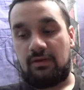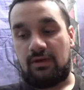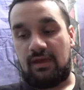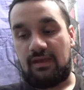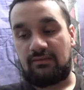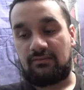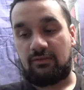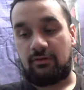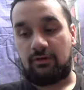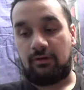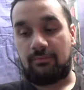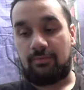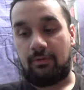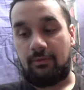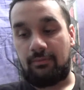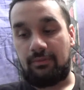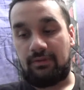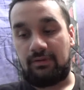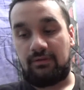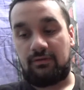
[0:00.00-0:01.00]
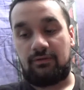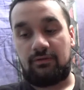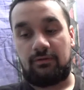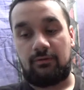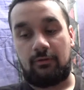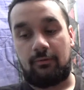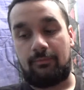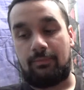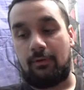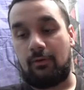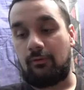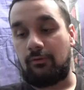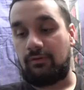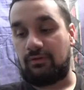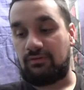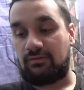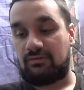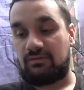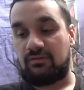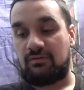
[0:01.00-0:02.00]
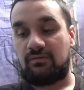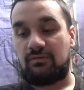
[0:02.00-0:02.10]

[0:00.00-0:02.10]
and target permanent your opponent.